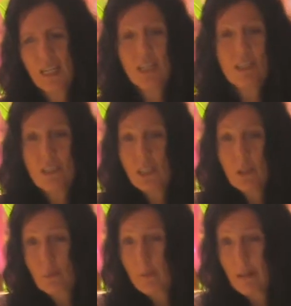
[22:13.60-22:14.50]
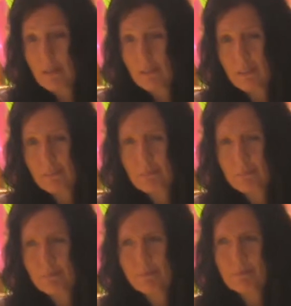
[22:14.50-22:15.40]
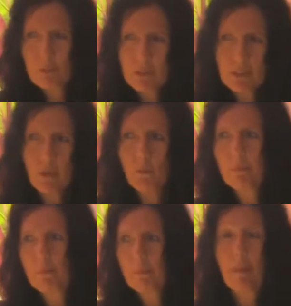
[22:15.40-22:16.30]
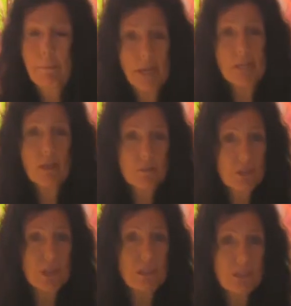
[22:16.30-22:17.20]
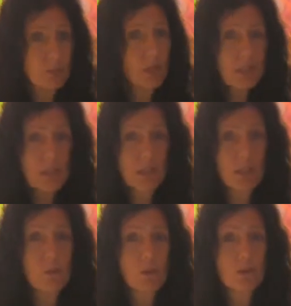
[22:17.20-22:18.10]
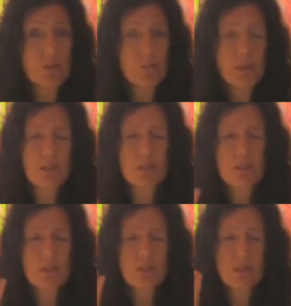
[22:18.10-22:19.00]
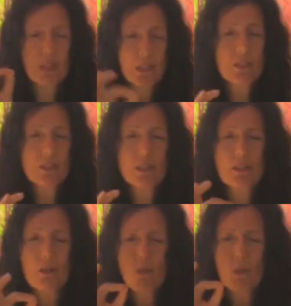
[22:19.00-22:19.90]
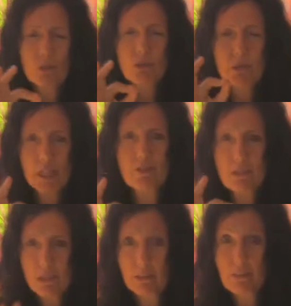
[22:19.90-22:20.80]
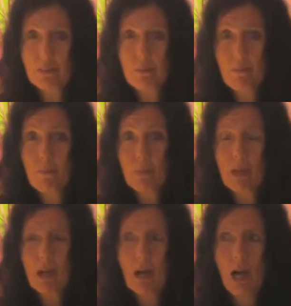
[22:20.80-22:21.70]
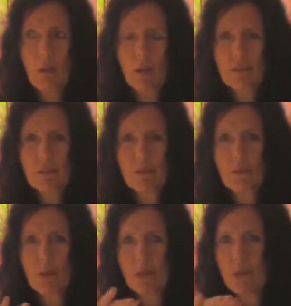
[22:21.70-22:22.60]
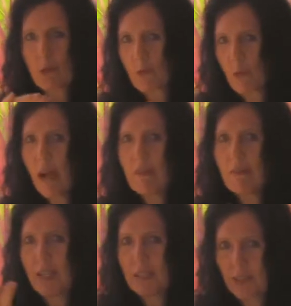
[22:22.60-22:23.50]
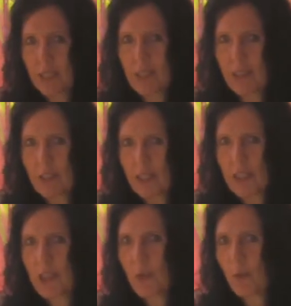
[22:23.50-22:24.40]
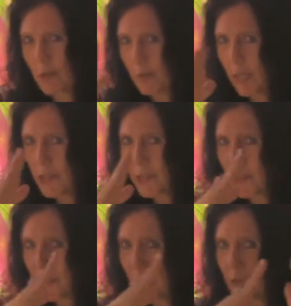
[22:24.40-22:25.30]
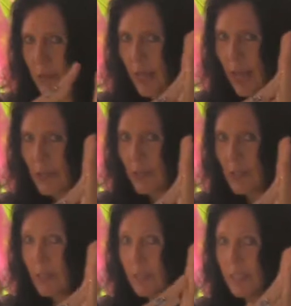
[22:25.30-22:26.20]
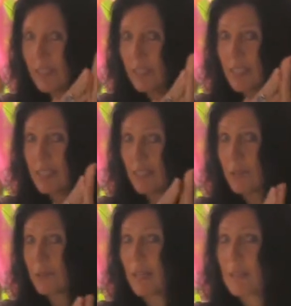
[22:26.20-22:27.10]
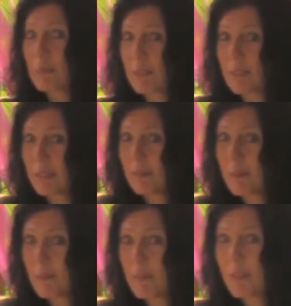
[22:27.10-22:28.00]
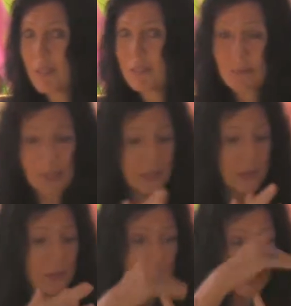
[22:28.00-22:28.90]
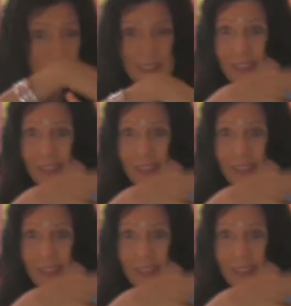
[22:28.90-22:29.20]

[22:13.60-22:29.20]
an ego part in them, they might have results. I'm not saying they won't, because clarity will create results. However, when you arrive at your destination, you want to make sure that your ladder is leaning against the correct building. That when you get